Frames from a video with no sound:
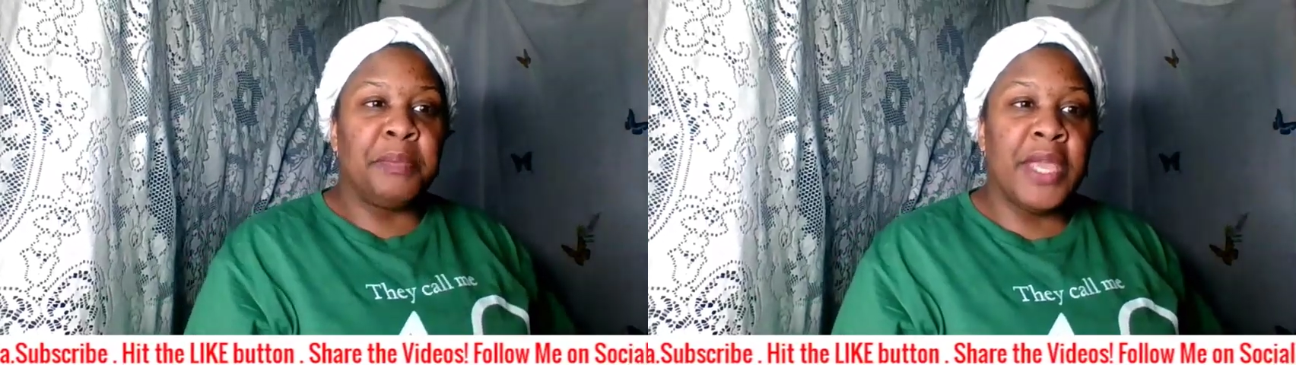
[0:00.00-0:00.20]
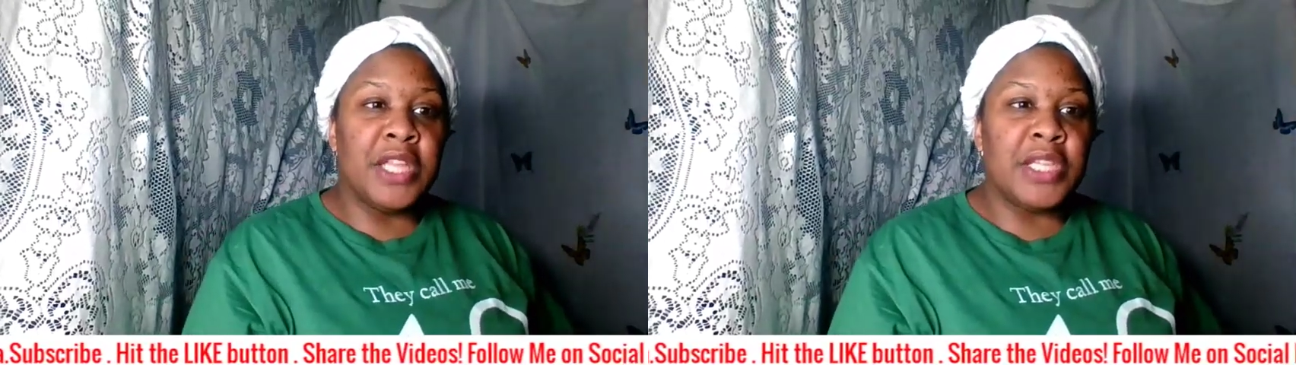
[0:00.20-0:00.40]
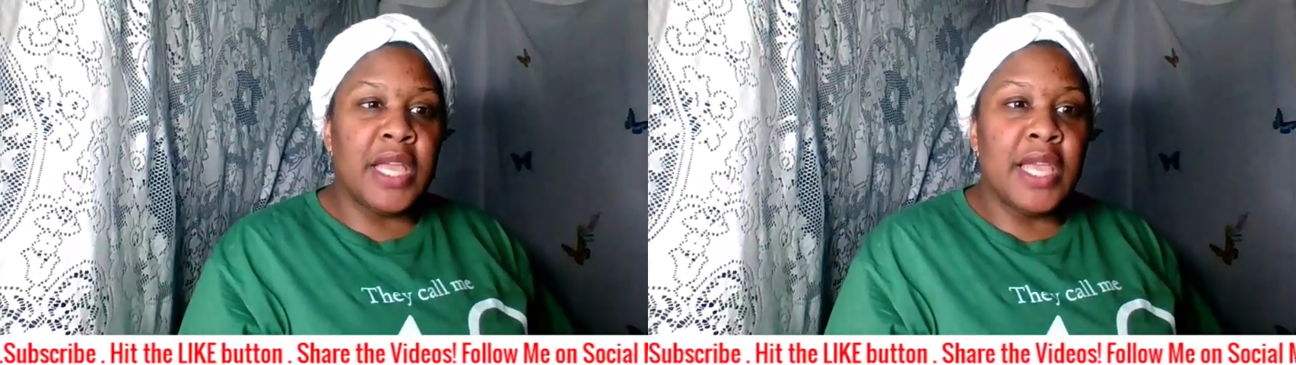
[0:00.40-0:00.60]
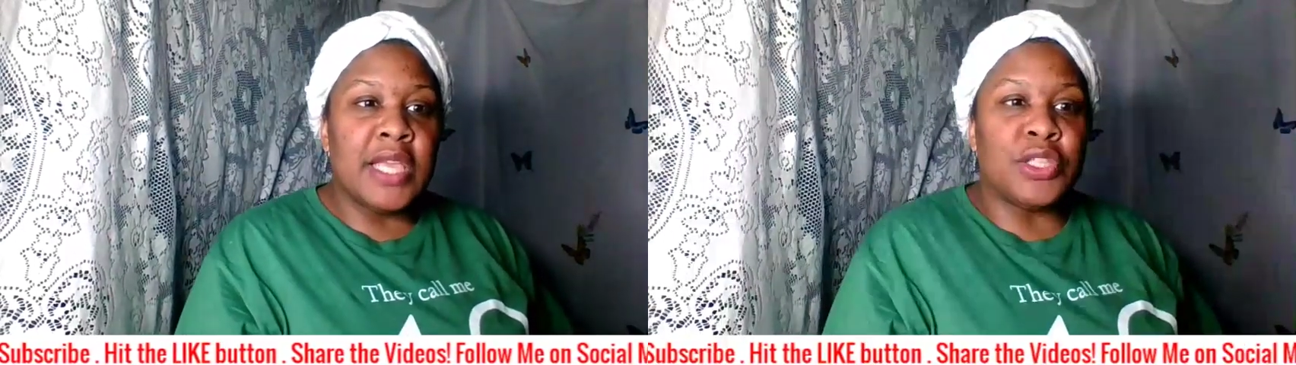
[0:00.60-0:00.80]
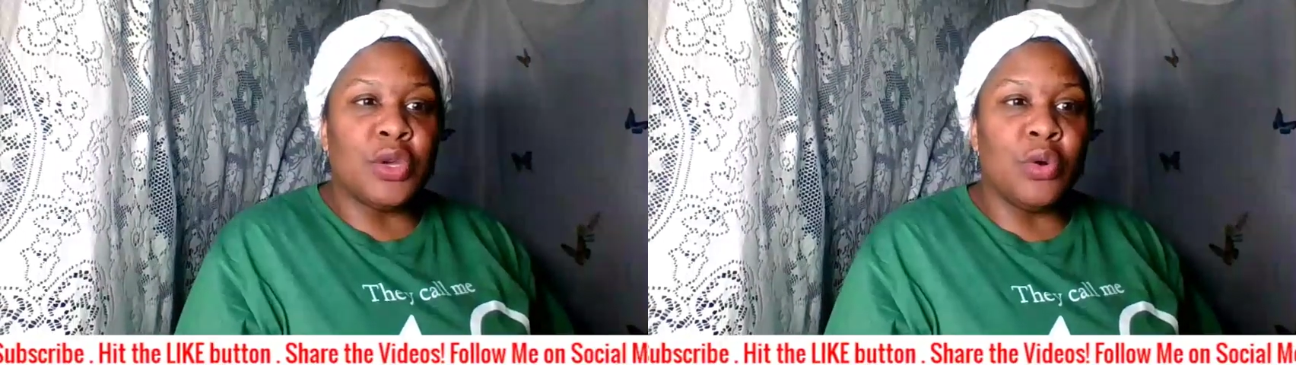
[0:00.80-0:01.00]
PJ
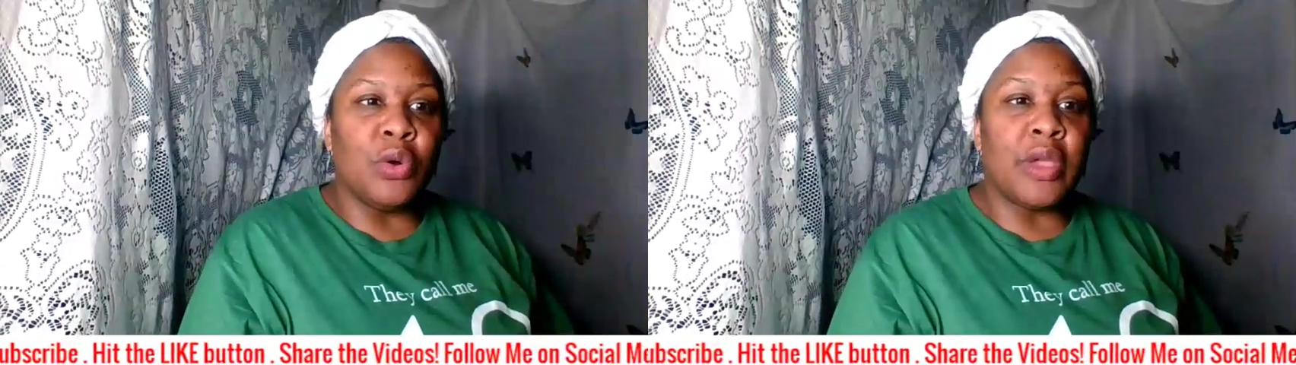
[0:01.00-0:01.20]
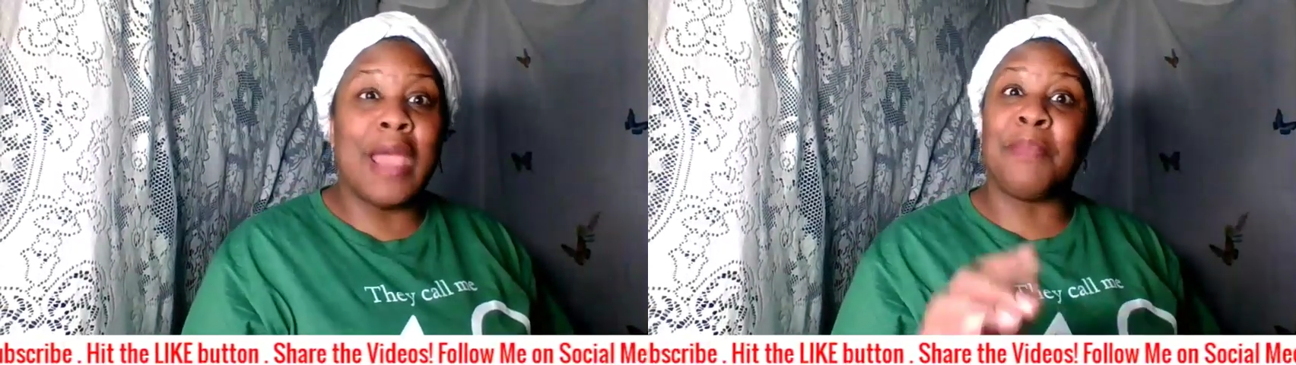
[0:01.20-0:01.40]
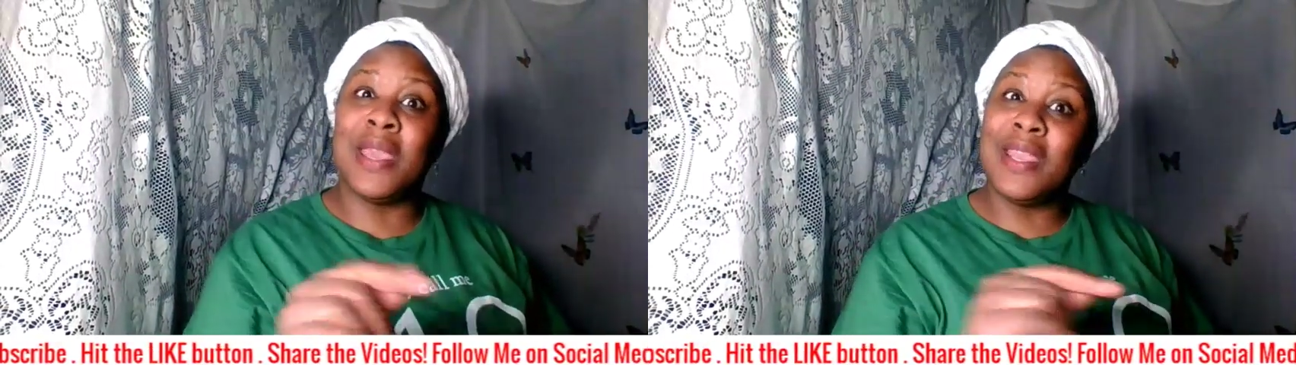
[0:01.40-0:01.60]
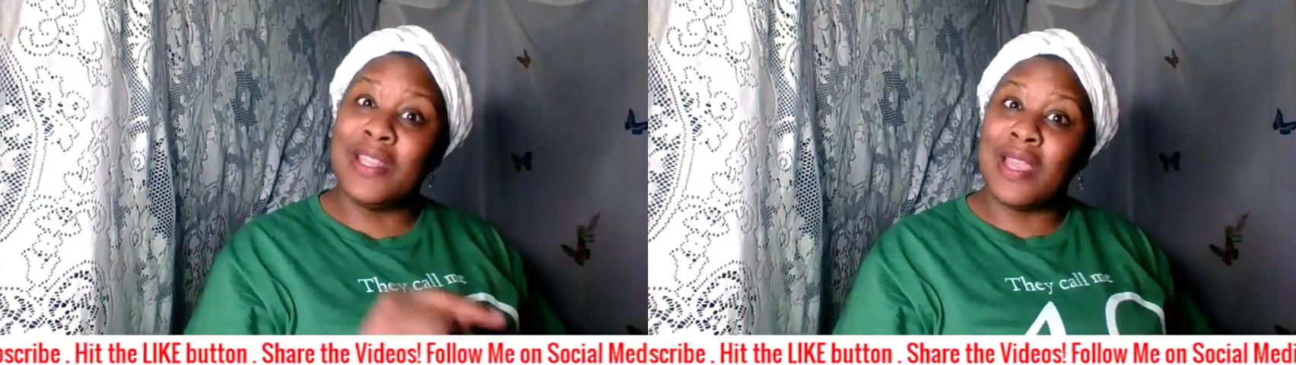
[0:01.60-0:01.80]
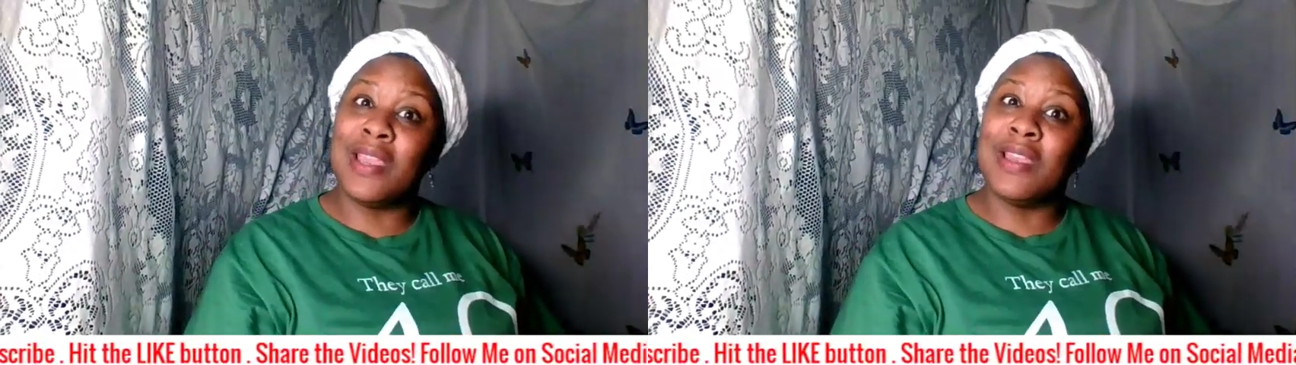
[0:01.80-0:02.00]
is the cool cat.
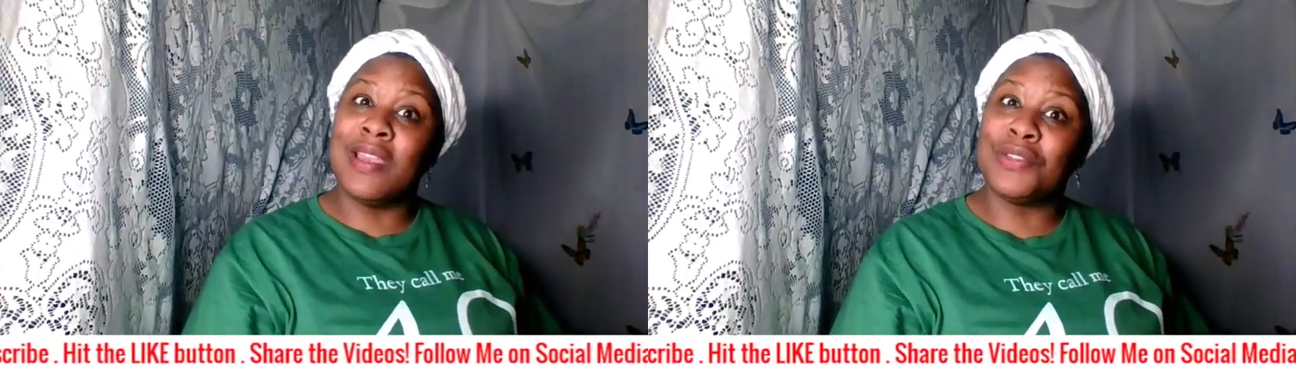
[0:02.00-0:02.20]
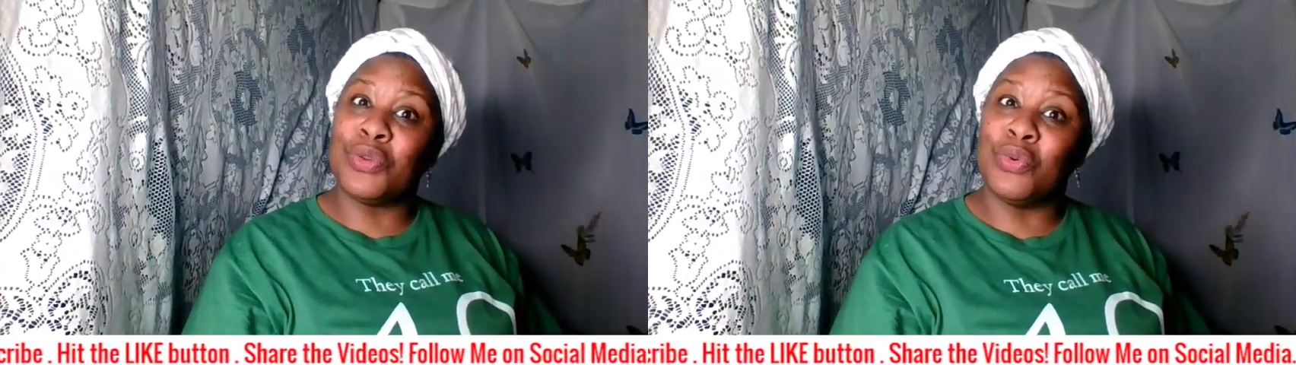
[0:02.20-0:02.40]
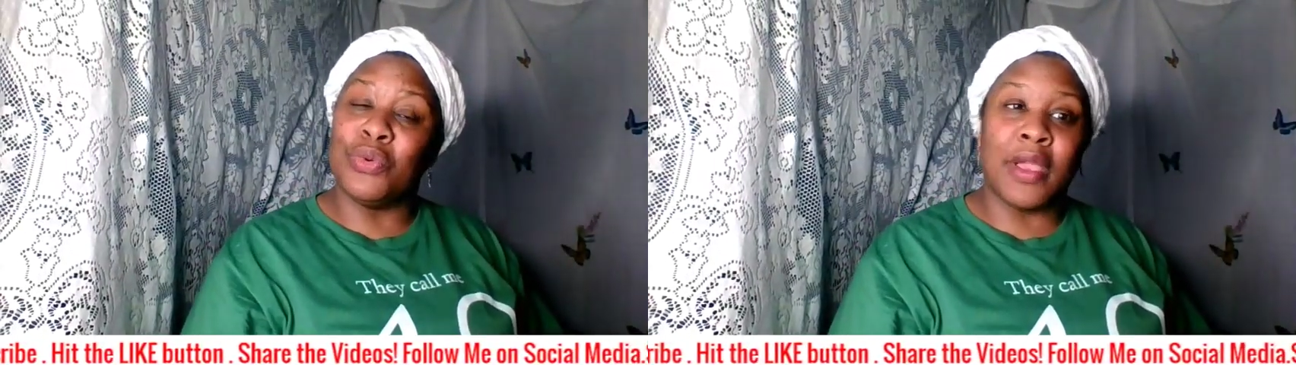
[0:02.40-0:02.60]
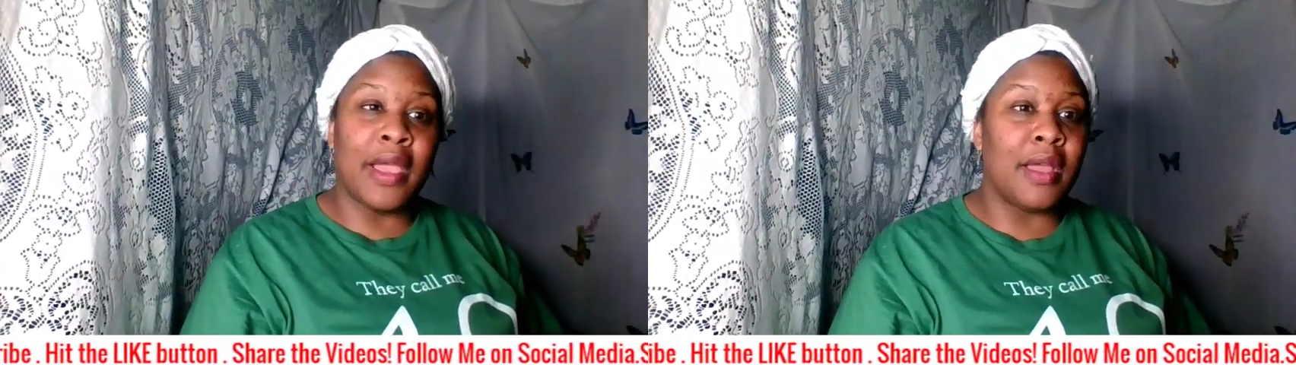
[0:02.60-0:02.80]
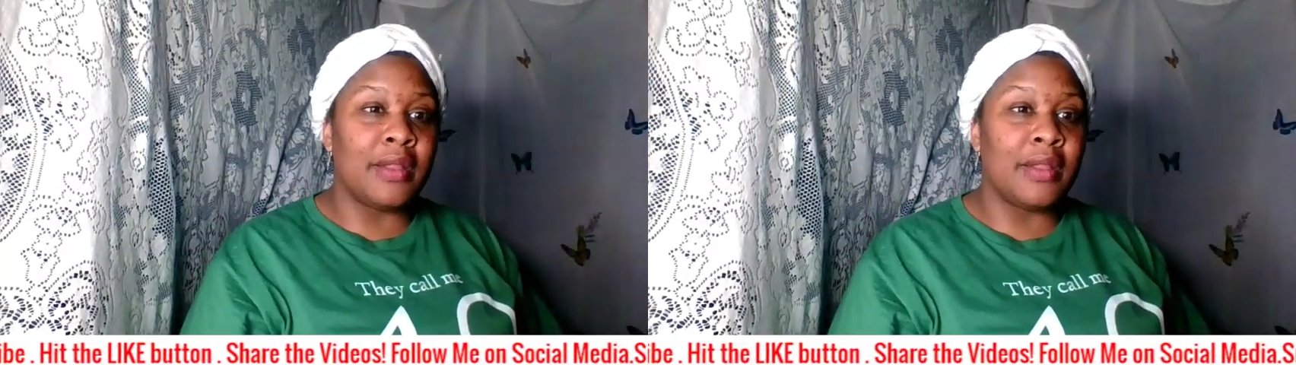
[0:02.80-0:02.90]
PJ is the cool cat.